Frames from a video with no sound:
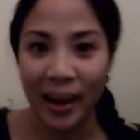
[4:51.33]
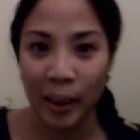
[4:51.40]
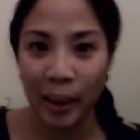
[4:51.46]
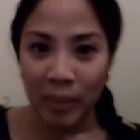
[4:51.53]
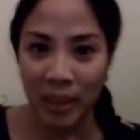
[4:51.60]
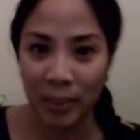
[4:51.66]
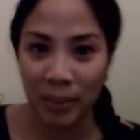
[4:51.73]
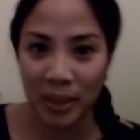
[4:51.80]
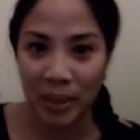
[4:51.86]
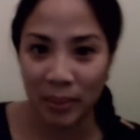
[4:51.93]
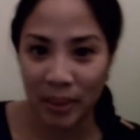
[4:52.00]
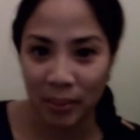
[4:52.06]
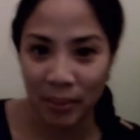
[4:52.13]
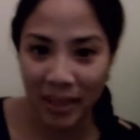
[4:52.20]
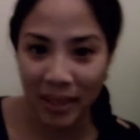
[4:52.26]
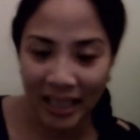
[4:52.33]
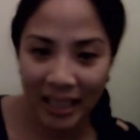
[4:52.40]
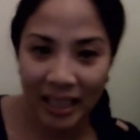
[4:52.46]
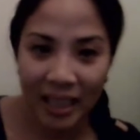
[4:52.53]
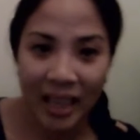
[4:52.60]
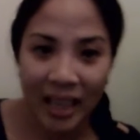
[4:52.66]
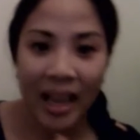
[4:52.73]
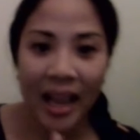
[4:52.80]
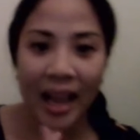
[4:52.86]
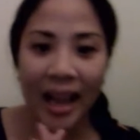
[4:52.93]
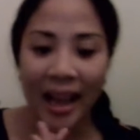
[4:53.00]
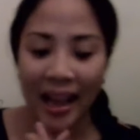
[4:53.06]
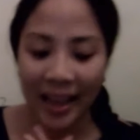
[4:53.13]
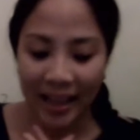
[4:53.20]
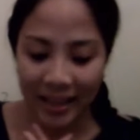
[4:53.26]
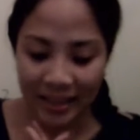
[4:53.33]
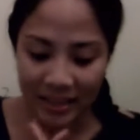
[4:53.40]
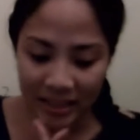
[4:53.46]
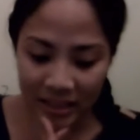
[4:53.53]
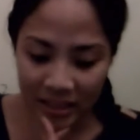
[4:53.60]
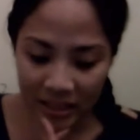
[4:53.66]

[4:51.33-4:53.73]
me. And